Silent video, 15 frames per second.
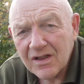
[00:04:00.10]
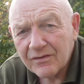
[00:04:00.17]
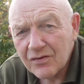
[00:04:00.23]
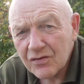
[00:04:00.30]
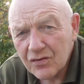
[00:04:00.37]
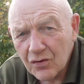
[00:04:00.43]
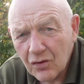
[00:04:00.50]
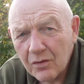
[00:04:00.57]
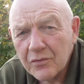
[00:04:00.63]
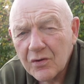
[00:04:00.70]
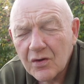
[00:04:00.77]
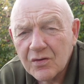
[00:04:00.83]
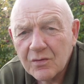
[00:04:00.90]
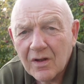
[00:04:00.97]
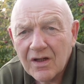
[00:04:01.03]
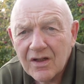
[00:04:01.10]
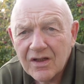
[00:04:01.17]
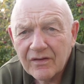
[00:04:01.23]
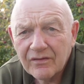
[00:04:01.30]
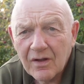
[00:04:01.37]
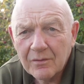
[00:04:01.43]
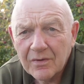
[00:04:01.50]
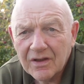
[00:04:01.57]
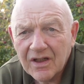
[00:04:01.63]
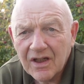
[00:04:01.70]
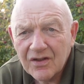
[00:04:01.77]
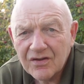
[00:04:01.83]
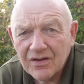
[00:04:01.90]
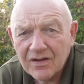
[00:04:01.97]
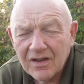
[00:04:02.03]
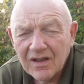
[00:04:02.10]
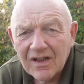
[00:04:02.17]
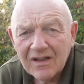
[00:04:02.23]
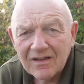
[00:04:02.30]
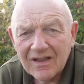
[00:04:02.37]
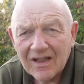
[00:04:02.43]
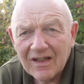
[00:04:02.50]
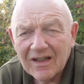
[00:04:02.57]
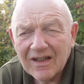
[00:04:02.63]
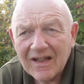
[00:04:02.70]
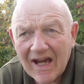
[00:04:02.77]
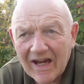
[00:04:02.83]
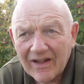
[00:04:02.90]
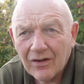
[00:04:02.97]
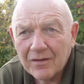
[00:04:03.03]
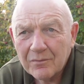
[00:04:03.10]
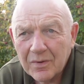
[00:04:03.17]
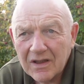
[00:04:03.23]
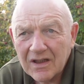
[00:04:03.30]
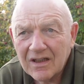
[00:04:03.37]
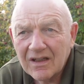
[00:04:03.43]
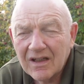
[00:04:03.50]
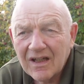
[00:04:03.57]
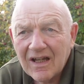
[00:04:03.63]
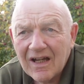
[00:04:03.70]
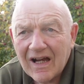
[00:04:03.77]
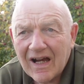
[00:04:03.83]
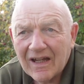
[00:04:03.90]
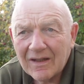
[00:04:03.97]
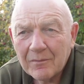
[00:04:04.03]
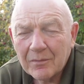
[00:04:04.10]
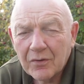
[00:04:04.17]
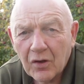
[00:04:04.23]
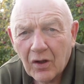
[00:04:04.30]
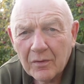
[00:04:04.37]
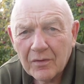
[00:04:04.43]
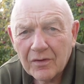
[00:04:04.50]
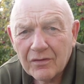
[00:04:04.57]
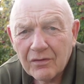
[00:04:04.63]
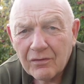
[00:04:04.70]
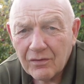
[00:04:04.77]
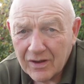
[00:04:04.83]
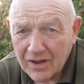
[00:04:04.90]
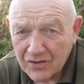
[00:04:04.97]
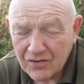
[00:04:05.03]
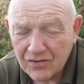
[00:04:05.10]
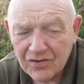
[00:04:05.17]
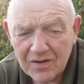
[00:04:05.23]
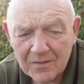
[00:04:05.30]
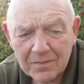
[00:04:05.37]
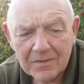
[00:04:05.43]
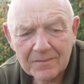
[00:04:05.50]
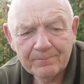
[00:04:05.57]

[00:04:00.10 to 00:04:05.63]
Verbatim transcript: if there's no mutuality of obligation, then it cannot be an employment relationship.